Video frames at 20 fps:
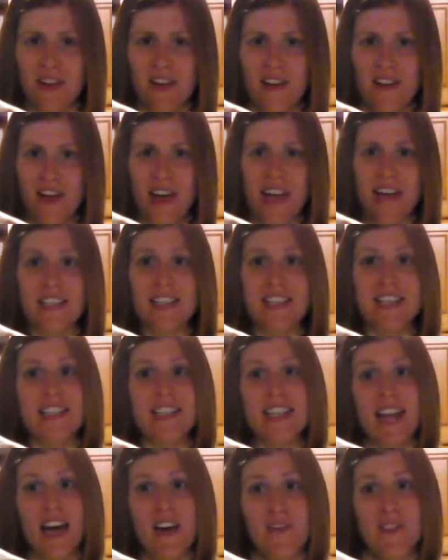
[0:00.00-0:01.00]
Okay, and it's
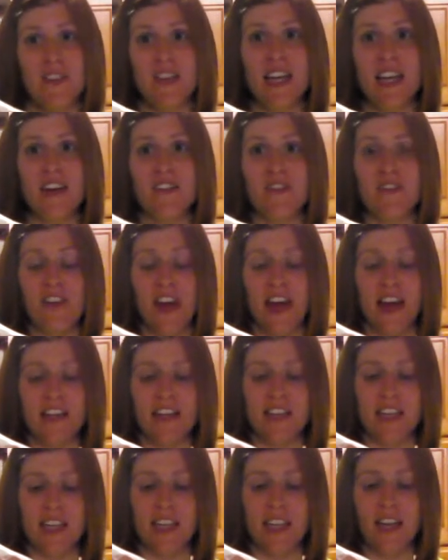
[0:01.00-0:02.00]
definitely
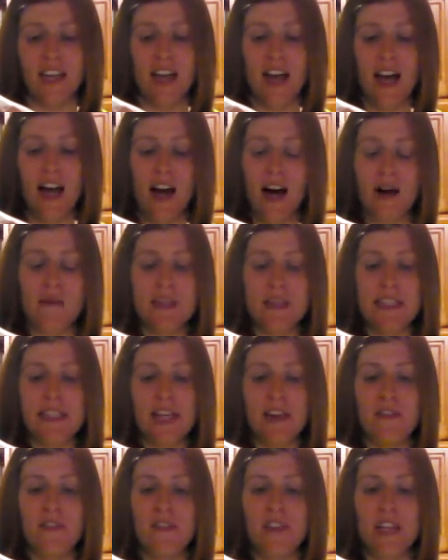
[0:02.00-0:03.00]
affected
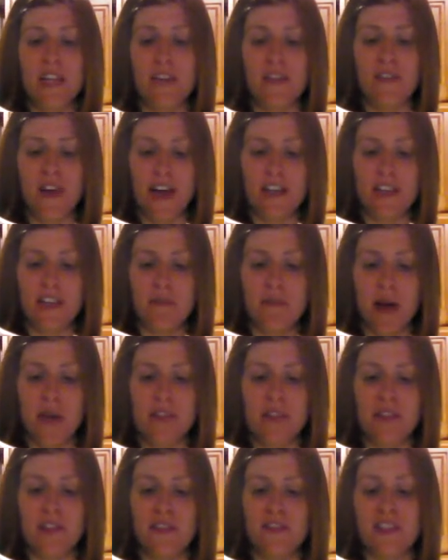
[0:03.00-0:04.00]
by
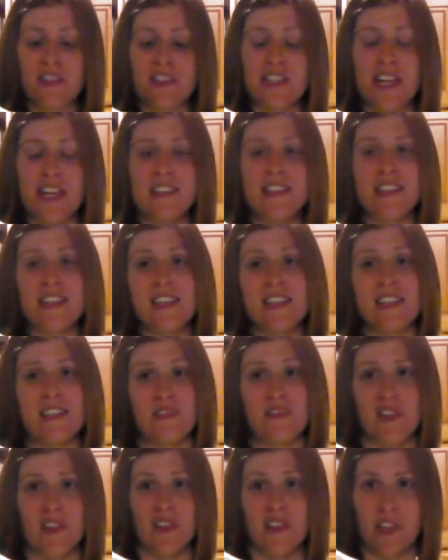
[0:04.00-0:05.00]
the different densities
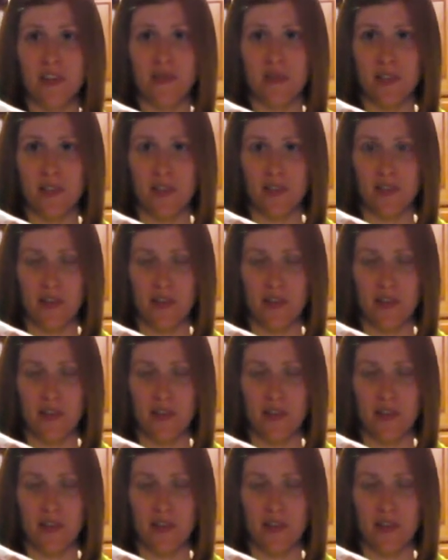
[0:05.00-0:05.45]
of the liquids.